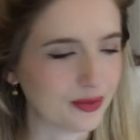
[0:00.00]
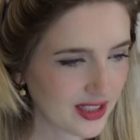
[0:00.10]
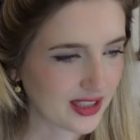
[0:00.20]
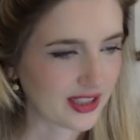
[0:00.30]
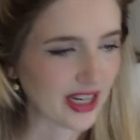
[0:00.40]

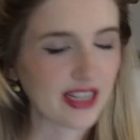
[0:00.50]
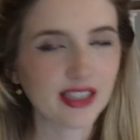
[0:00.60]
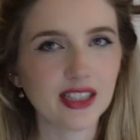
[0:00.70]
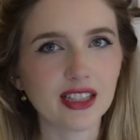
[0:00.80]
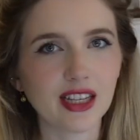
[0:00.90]

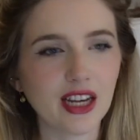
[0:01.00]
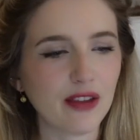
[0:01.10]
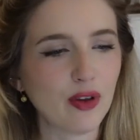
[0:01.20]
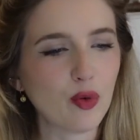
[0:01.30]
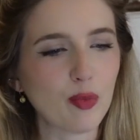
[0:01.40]
Stacy said,
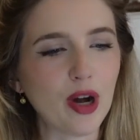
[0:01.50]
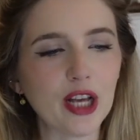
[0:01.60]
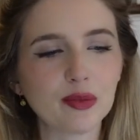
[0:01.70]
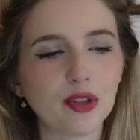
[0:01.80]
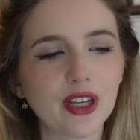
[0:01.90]
if it were
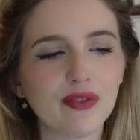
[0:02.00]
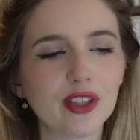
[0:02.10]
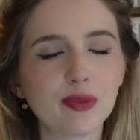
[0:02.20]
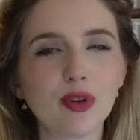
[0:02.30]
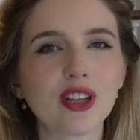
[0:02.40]
possible to give
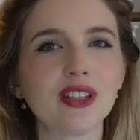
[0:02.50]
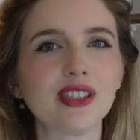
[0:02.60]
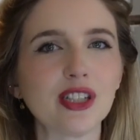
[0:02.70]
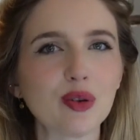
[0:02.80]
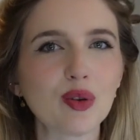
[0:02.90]
this book
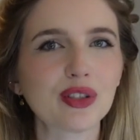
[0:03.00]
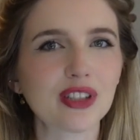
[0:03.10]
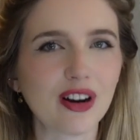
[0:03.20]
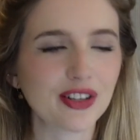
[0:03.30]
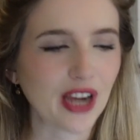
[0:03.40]
0
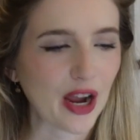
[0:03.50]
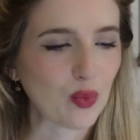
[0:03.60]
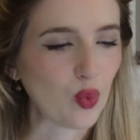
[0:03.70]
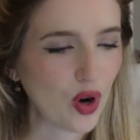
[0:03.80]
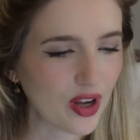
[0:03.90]
stars, I
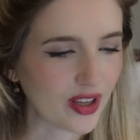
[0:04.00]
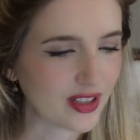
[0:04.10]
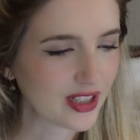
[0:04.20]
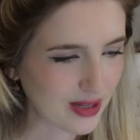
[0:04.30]
would.